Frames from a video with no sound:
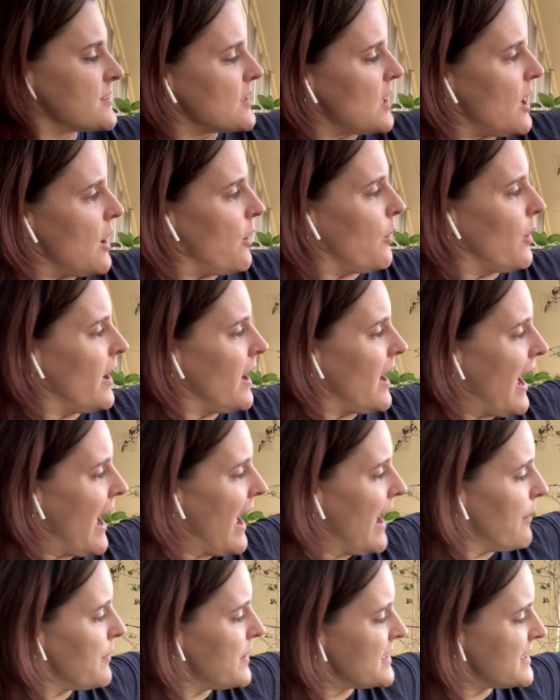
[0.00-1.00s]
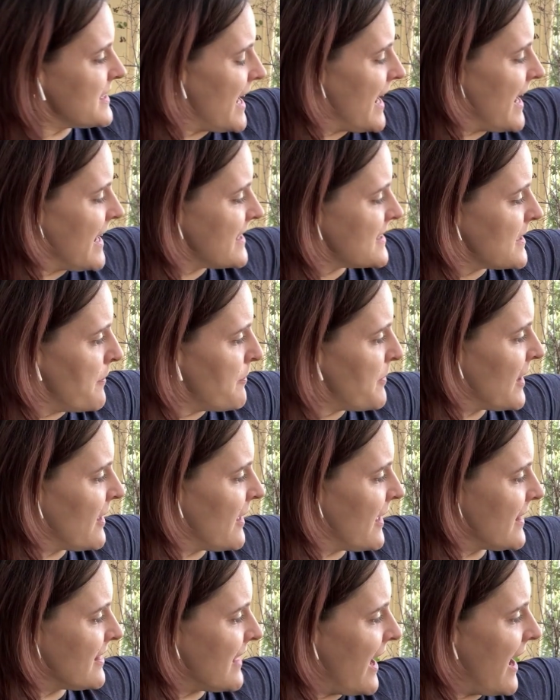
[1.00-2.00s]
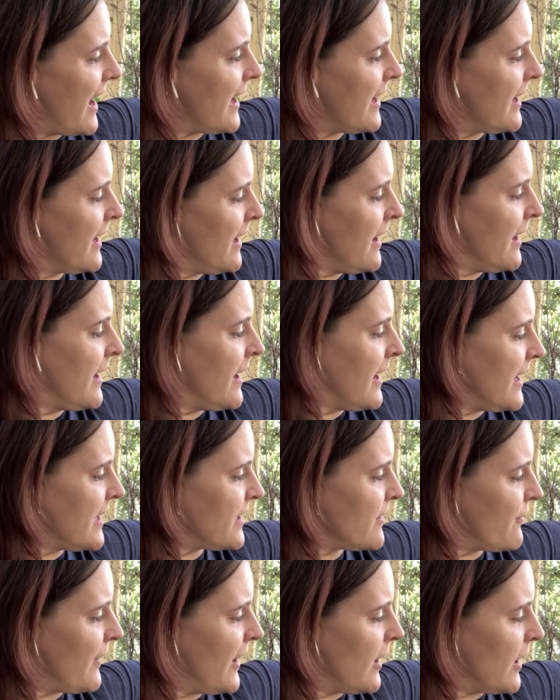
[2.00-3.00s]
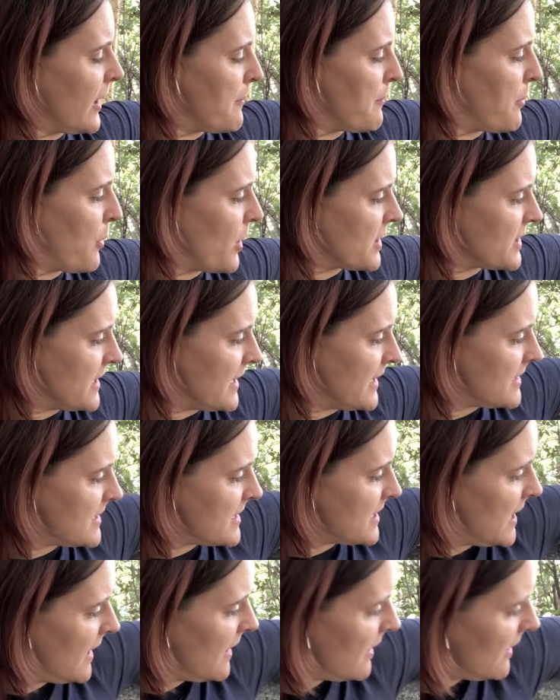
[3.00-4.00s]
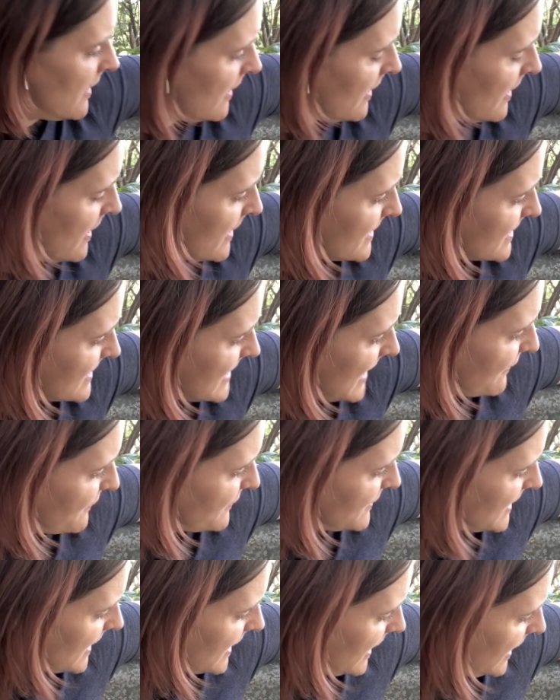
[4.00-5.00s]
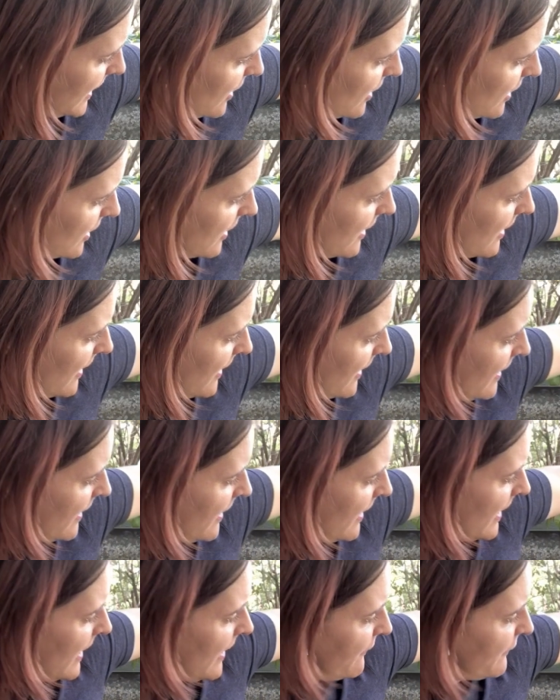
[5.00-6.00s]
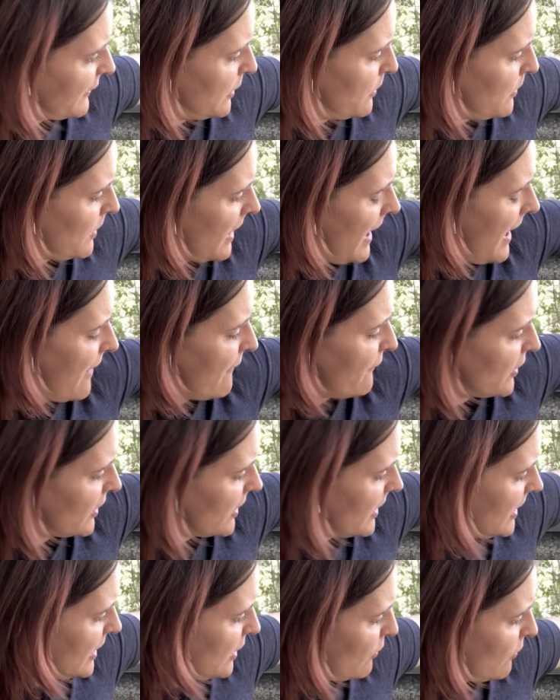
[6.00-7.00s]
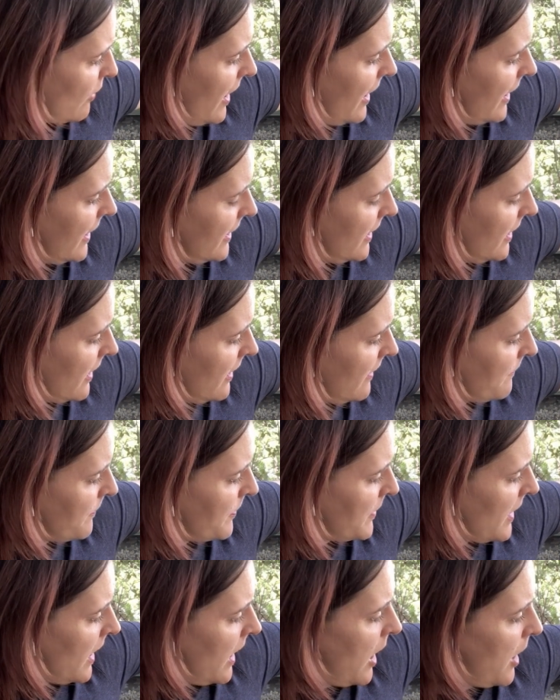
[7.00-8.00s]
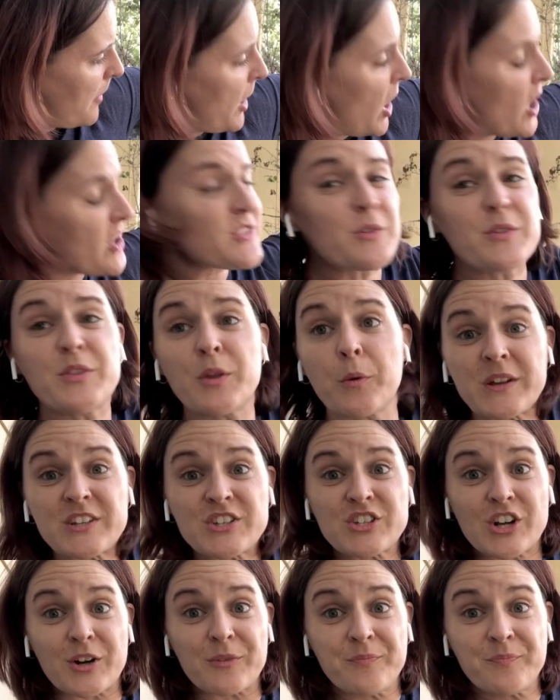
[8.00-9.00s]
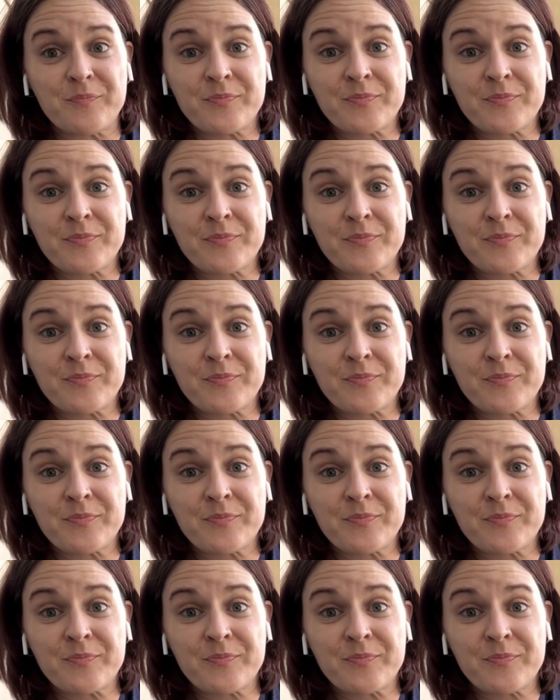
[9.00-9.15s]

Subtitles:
So I would say something like that is very important. Safety gear, if you are ever gonna run, also in the winter.